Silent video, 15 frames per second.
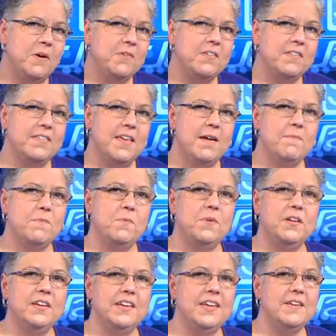Both of them
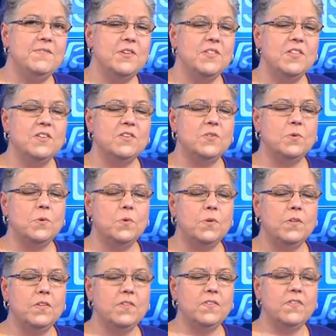will give you the
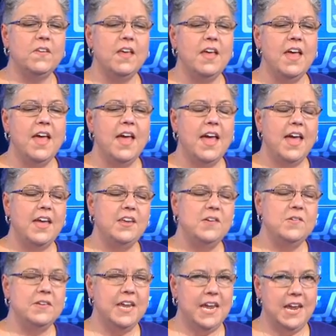tools
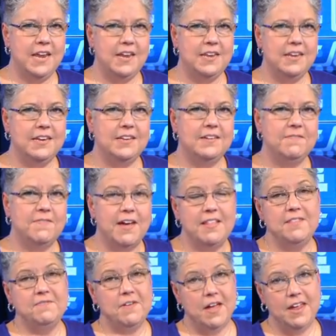you need to
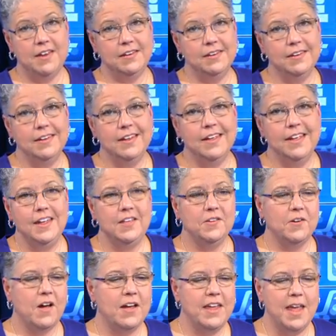fight the fight,
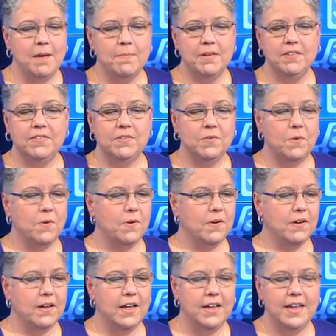either on campus
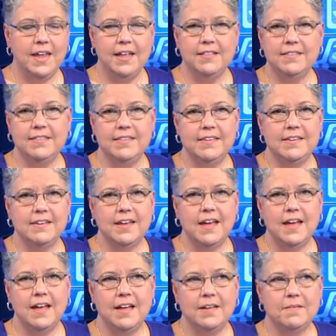or against
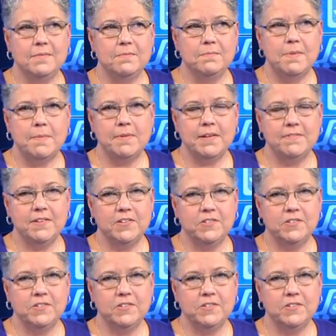uh, public